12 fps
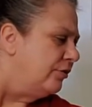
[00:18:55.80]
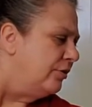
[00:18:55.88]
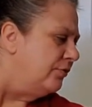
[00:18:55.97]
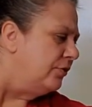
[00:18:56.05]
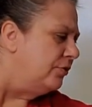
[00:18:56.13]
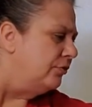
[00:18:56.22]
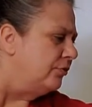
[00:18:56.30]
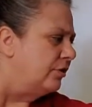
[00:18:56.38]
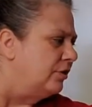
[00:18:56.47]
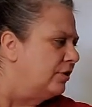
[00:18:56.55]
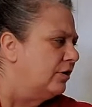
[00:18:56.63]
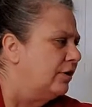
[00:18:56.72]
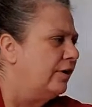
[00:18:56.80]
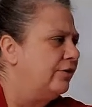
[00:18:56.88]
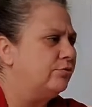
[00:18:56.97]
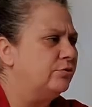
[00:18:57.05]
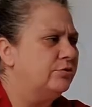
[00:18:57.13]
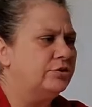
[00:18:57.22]
of using a
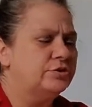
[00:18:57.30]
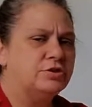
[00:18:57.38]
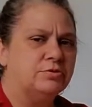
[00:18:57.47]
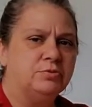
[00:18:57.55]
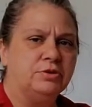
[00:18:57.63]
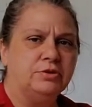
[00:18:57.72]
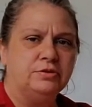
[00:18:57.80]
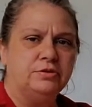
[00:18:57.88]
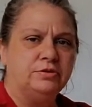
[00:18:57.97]
casserole dish, I'm gonna